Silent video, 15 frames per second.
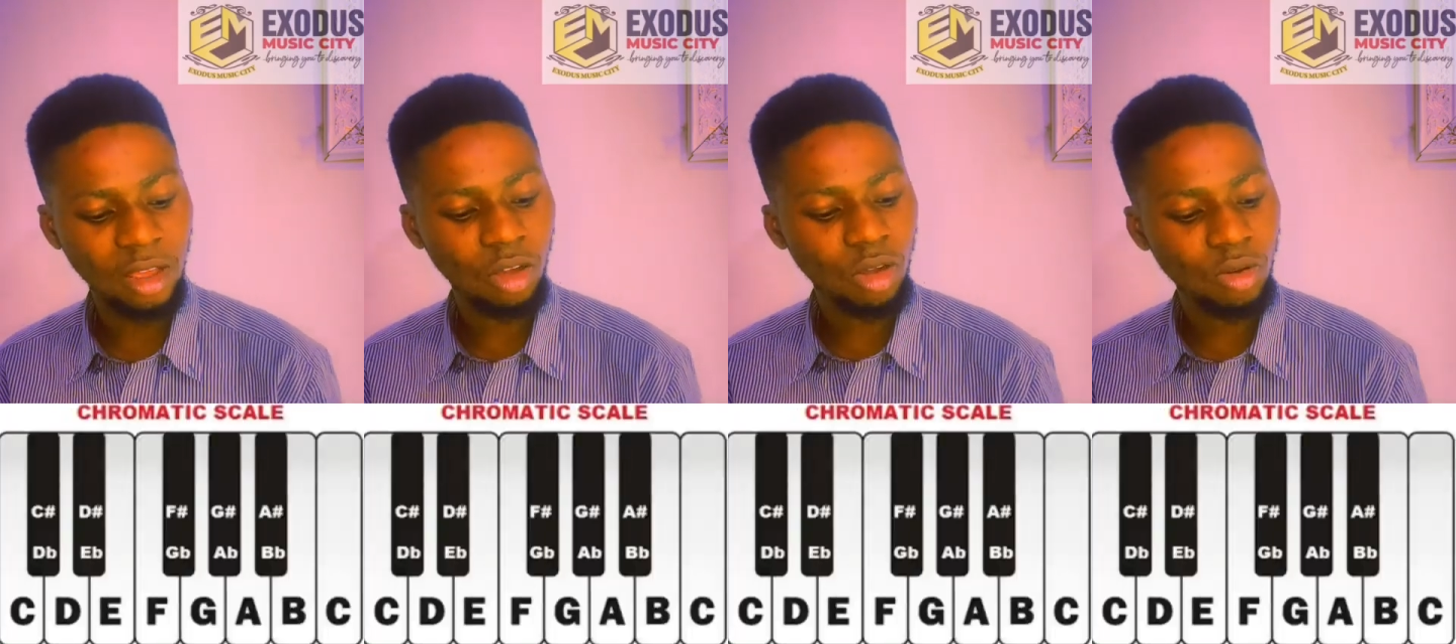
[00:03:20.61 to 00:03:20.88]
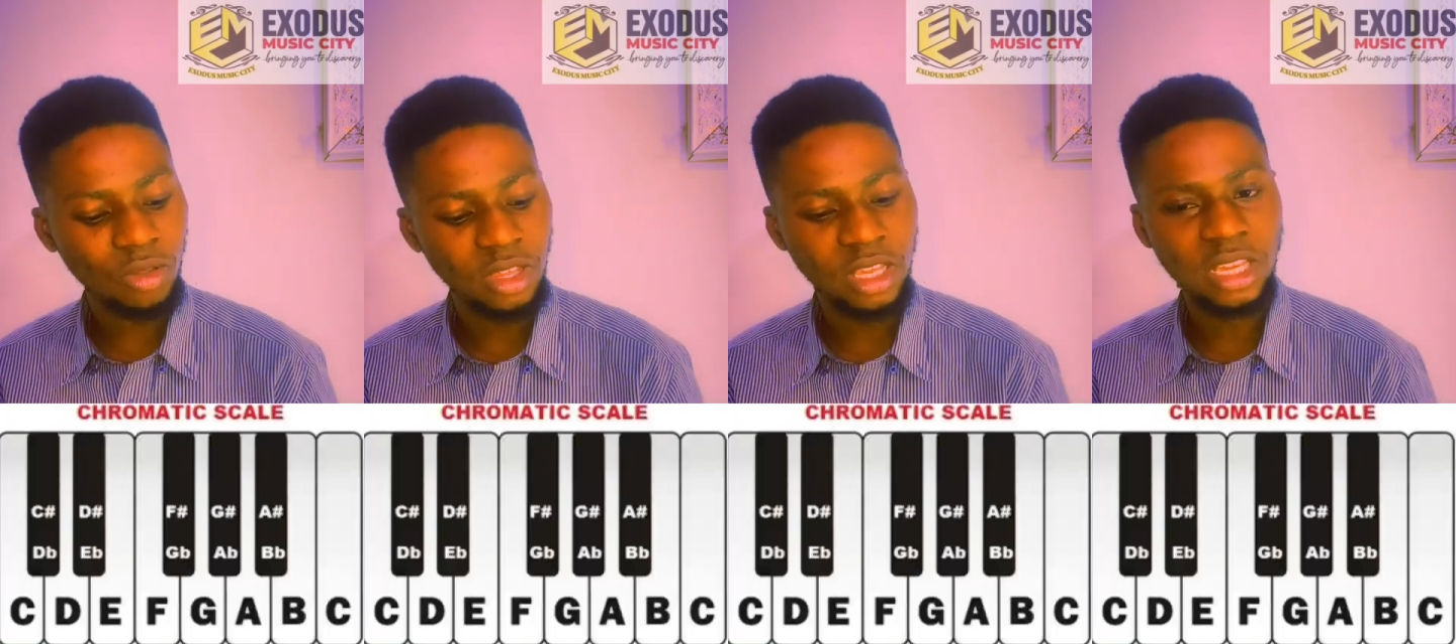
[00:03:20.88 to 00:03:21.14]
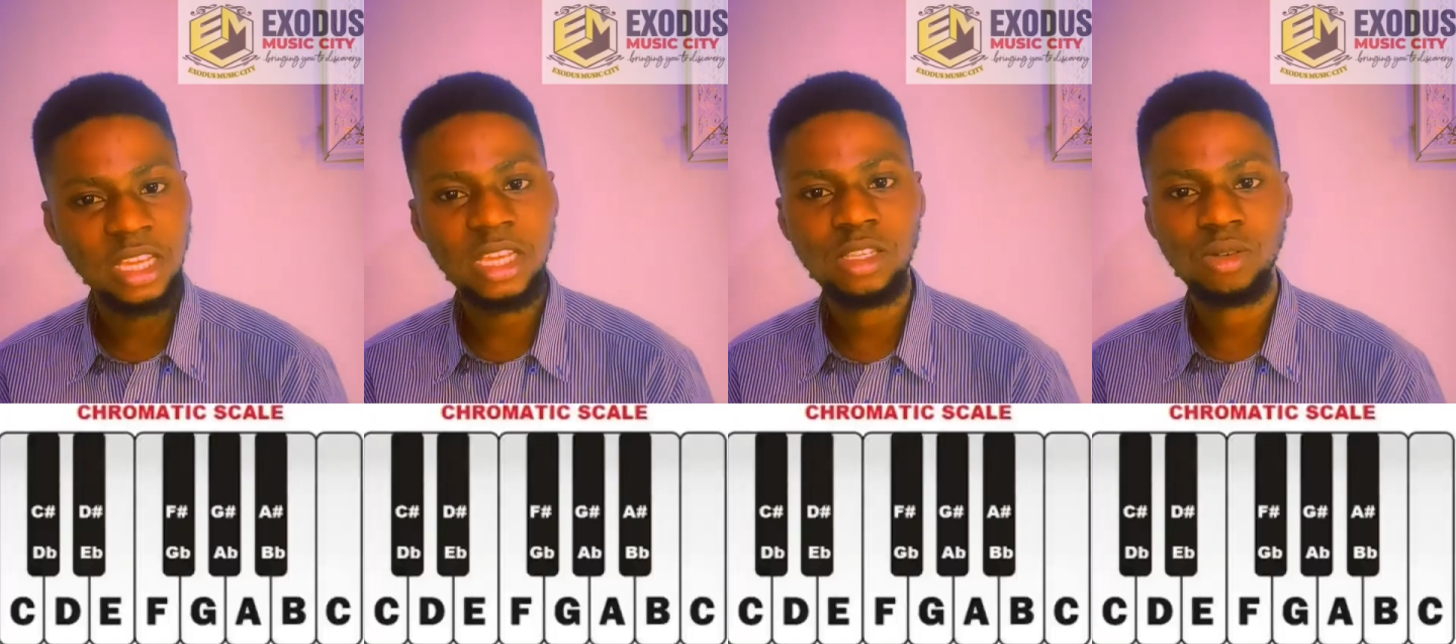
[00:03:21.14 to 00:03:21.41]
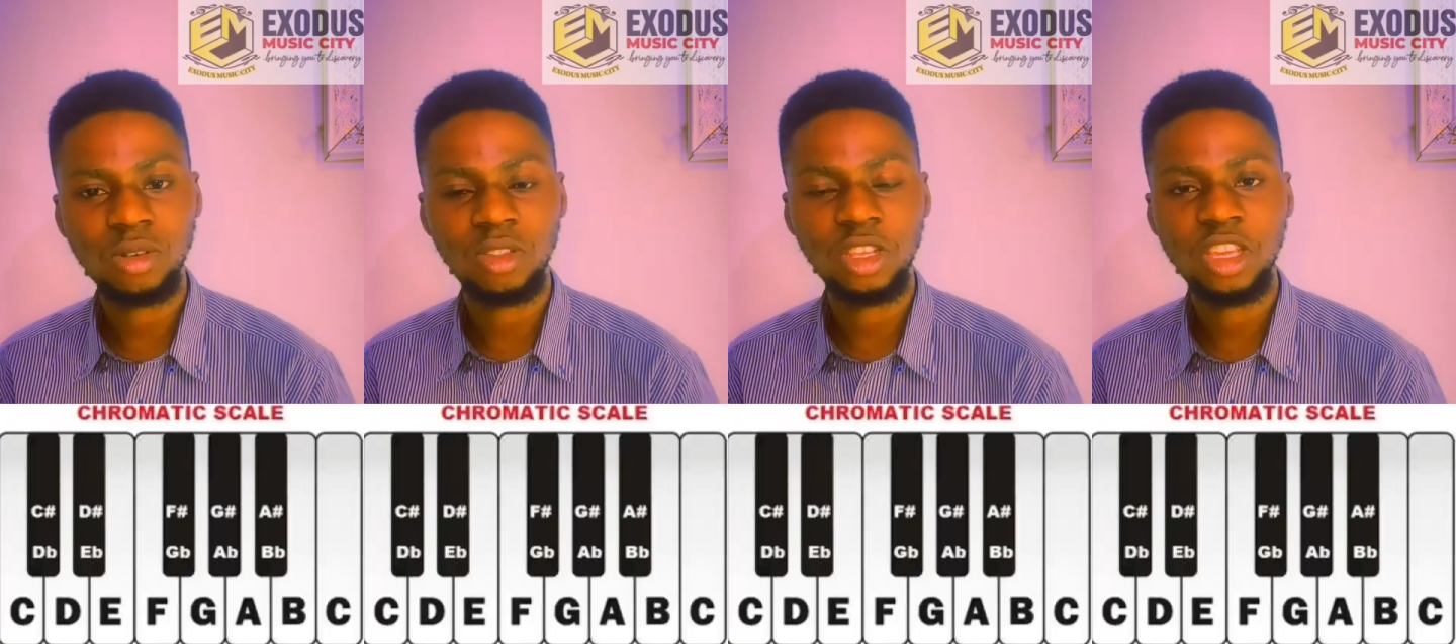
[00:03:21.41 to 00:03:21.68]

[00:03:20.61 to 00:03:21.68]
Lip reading: all the keys on the